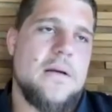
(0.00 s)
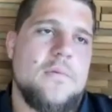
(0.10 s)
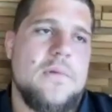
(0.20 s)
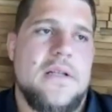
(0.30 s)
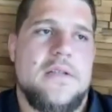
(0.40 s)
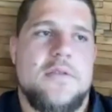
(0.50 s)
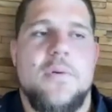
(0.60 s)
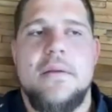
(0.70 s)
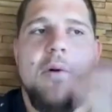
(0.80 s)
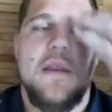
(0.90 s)
that's
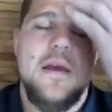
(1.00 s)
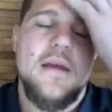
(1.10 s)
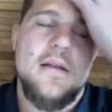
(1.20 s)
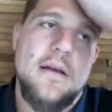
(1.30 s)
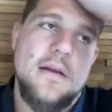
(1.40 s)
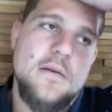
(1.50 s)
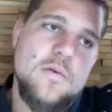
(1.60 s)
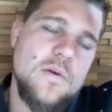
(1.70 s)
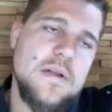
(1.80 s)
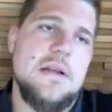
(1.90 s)
why they
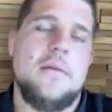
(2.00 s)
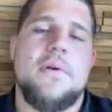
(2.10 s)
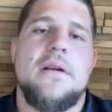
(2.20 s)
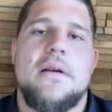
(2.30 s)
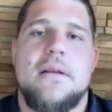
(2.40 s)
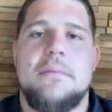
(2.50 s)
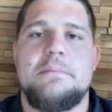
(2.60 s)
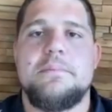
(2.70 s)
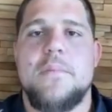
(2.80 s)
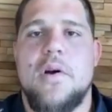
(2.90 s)
cornered a little bit. They
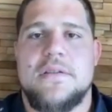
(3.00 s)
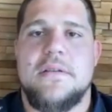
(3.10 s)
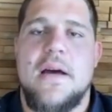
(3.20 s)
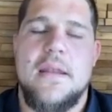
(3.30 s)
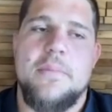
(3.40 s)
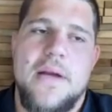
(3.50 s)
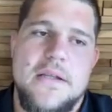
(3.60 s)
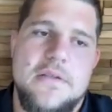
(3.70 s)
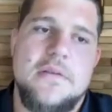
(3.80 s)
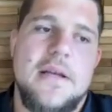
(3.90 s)
asked other
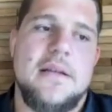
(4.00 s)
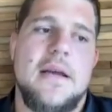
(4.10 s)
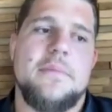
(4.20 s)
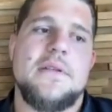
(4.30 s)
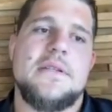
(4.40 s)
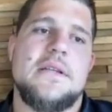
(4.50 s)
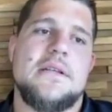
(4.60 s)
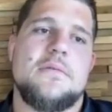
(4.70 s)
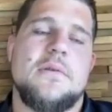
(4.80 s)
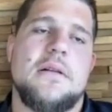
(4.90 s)
players to captaincy
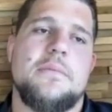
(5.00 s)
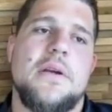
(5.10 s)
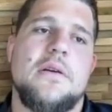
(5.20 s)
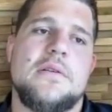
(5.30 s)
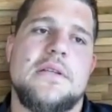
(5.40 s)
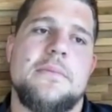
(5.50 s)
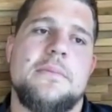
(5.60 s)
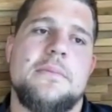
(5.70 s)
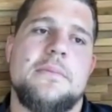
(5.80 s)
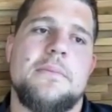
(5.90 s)
as well, because
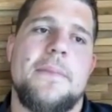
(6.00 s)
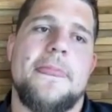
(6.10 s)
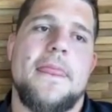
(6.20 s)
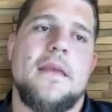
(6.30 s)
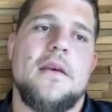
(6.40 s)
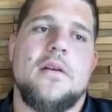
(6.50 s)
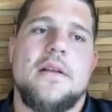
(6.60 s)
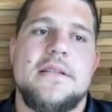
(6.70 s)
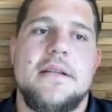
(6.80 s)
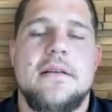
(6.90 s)
they
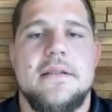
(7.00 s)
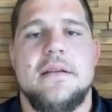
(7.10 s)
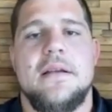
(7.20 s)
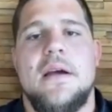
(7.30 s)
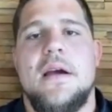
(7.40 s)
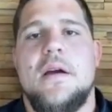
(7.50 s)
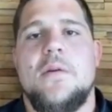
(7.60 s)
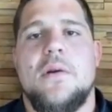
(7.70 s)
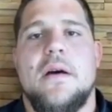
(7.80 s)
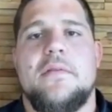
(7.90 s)
said, listen,
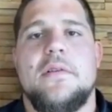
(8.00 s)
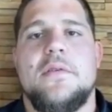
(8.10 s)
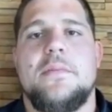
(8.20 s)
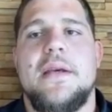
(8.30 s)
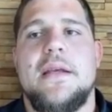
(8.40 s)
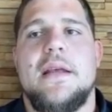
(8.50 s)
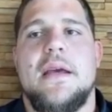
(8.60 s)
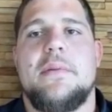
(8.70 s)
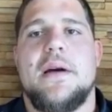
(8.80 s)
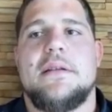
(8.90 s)
we love you to be
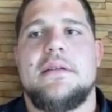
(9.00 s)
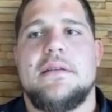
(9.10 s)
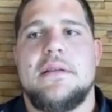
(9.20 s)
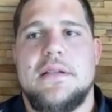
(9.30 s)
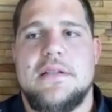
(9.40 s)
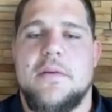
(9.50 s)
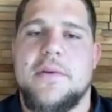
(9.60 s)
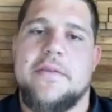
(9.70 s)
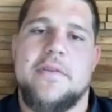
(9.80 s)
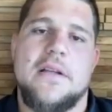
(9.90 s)
there, but it's going to be
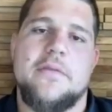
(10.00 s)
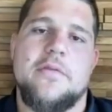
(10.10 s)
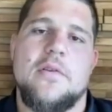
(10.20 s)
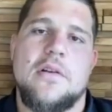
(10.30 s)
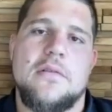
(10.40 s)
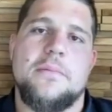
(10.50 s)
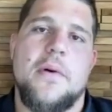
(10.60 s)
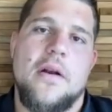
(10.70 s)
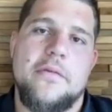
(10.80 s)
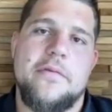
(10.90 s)
difficult if you're not
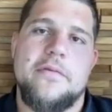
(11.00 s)
part of